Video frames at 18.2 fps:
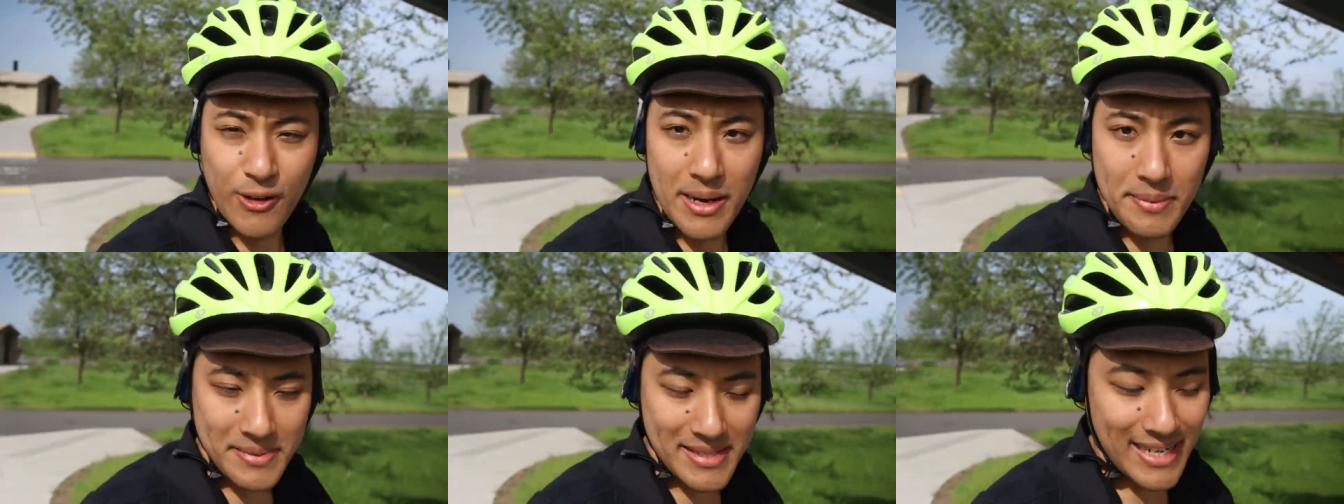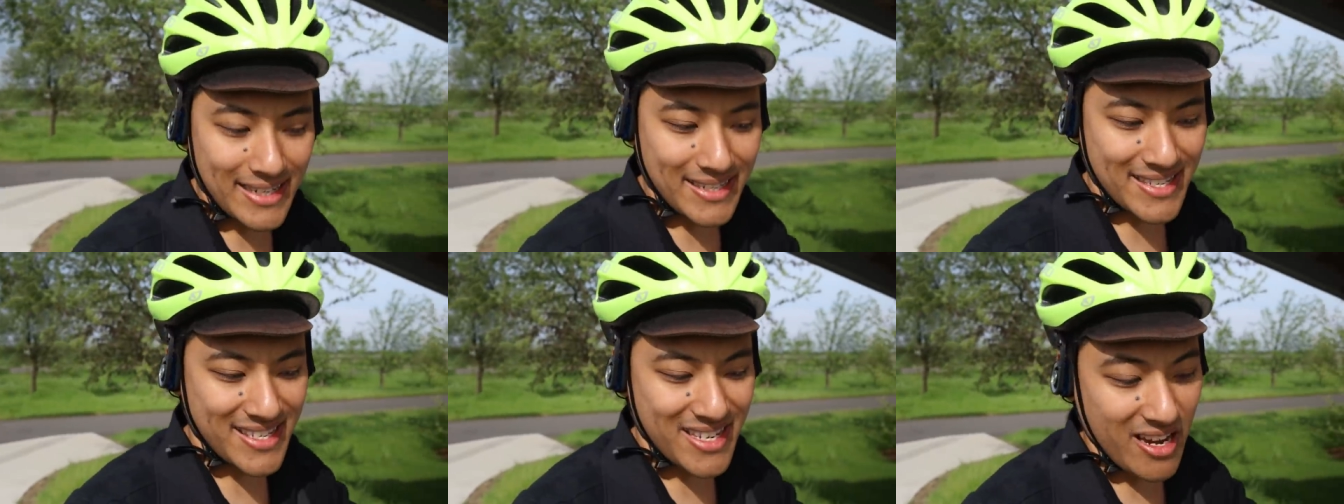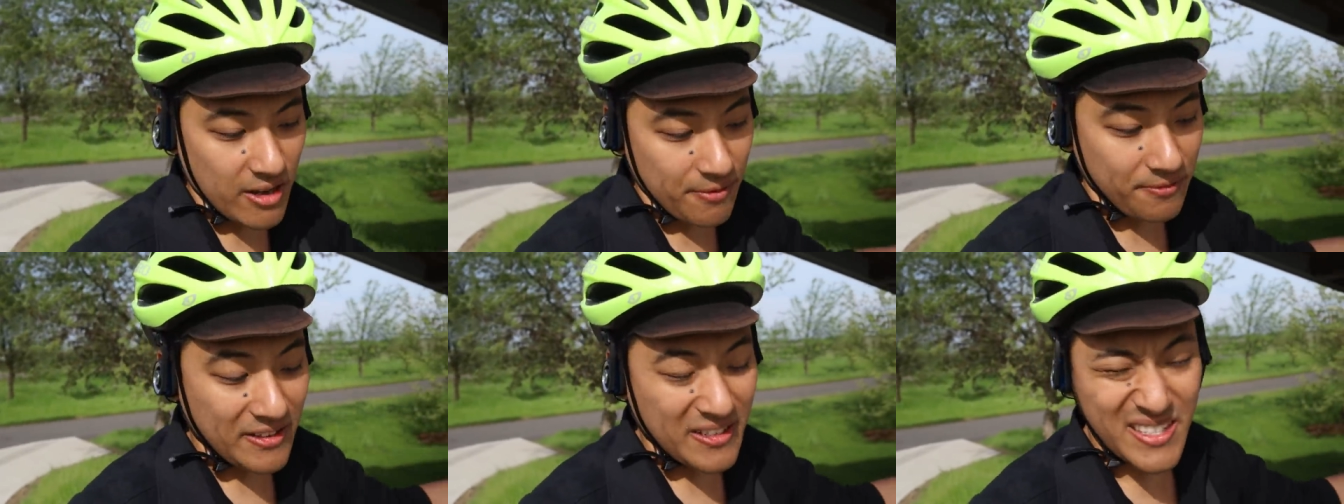frame set
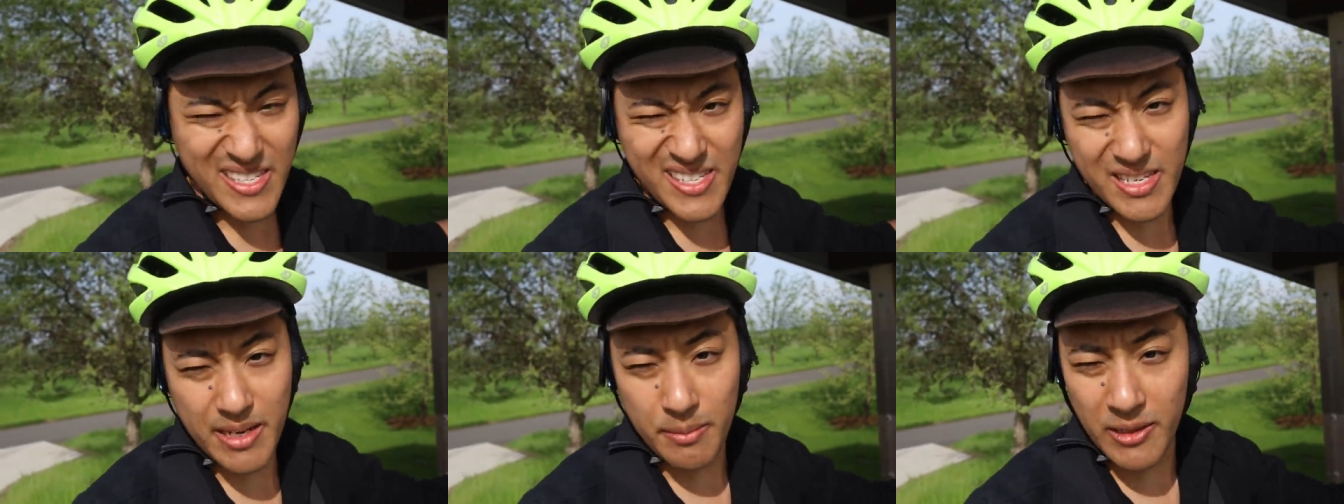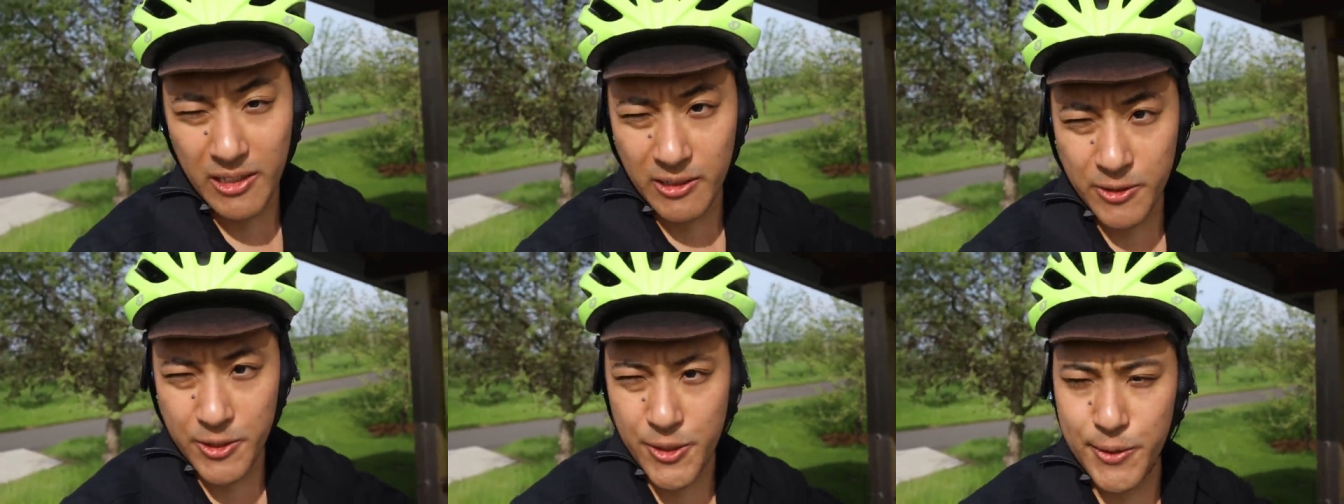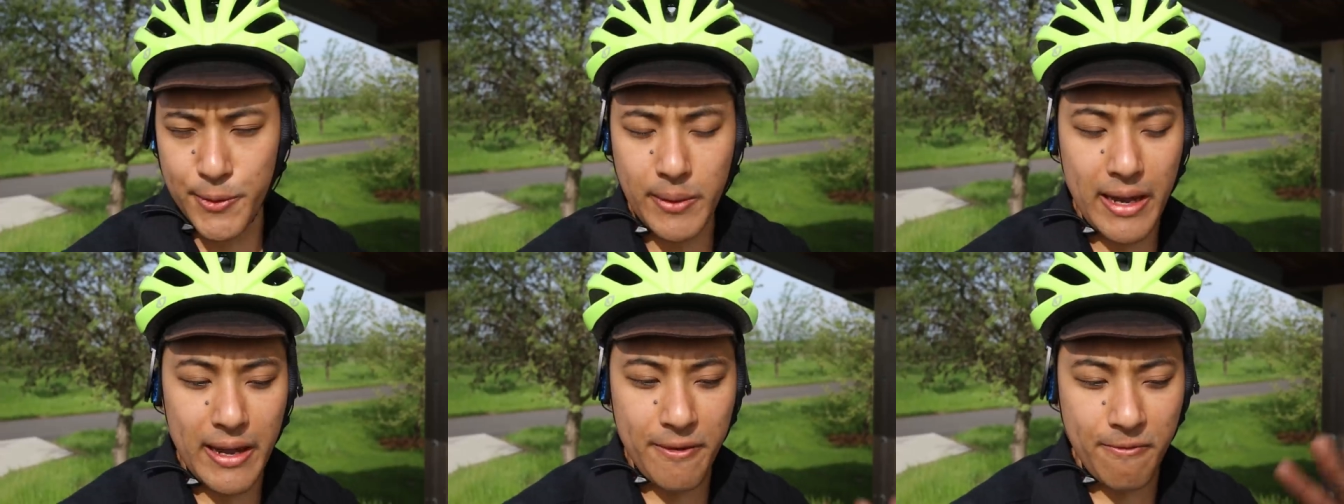itself is similar
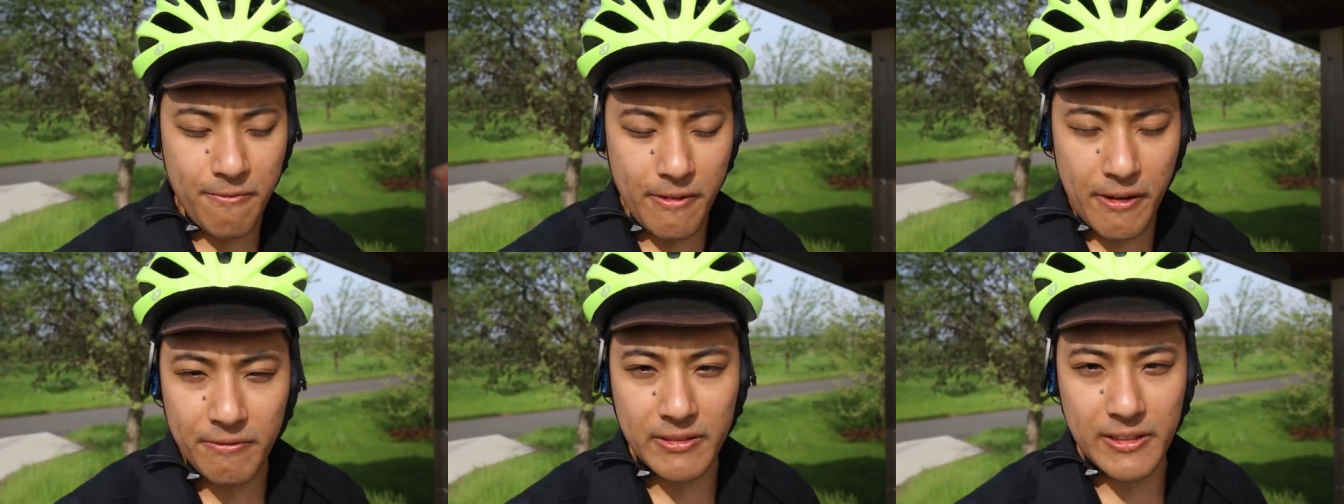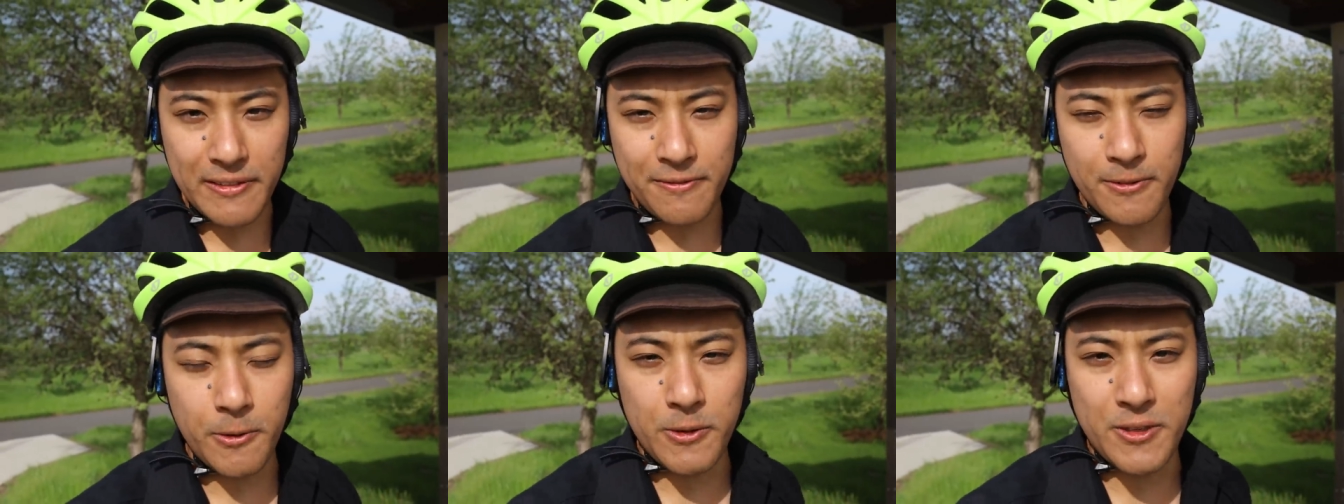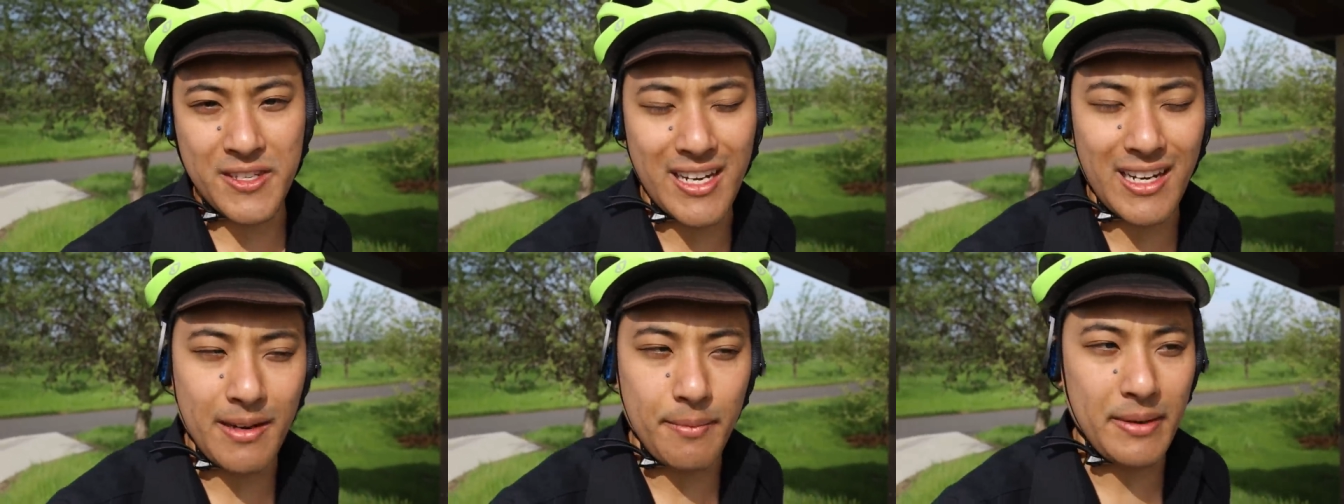to a 54
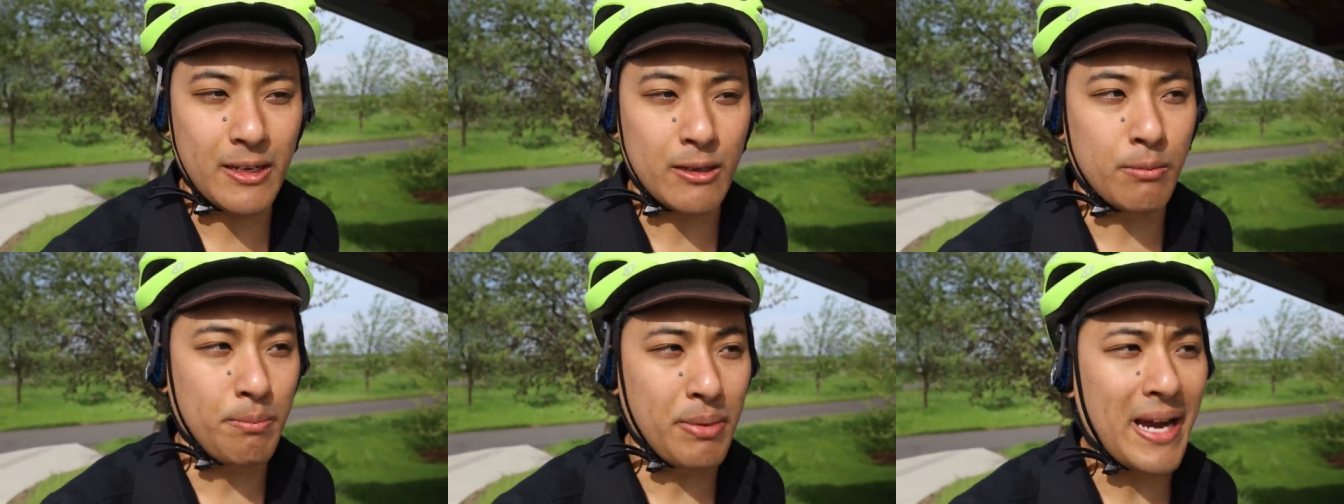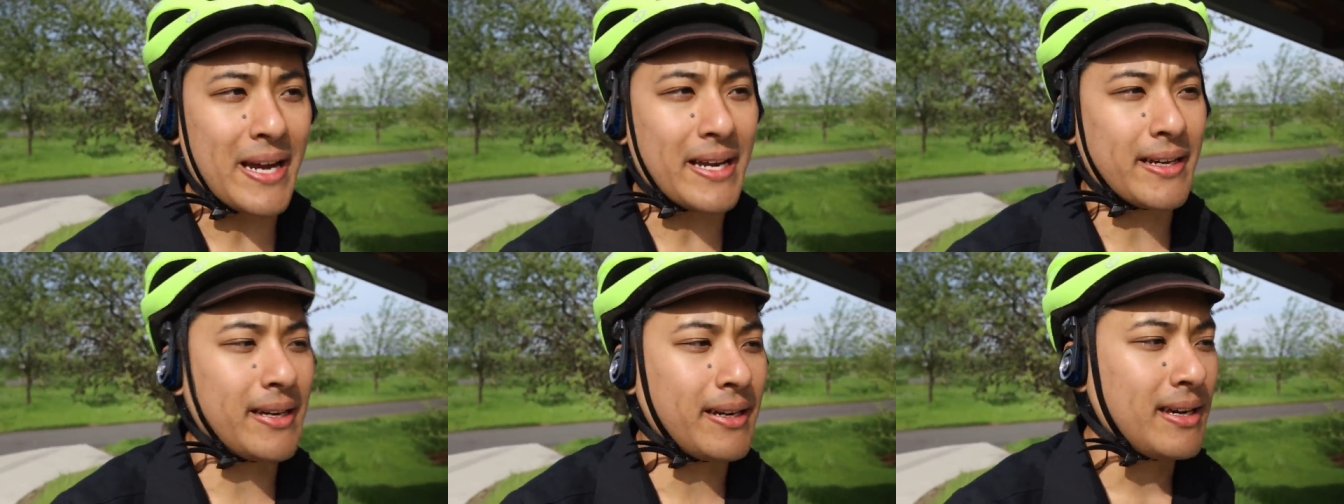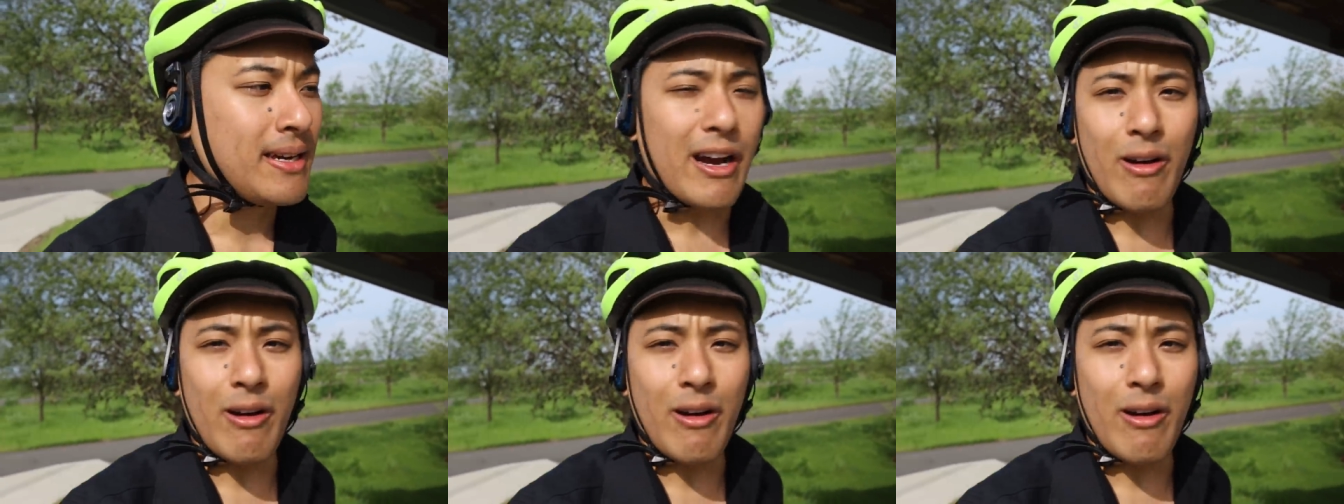centimeter bike.